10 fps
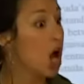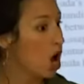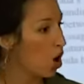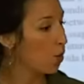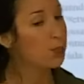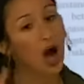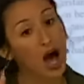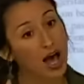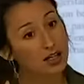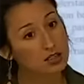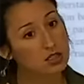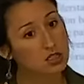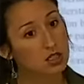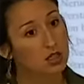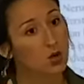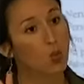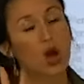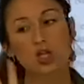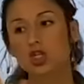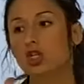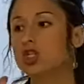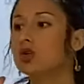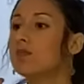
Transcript: No. But what should you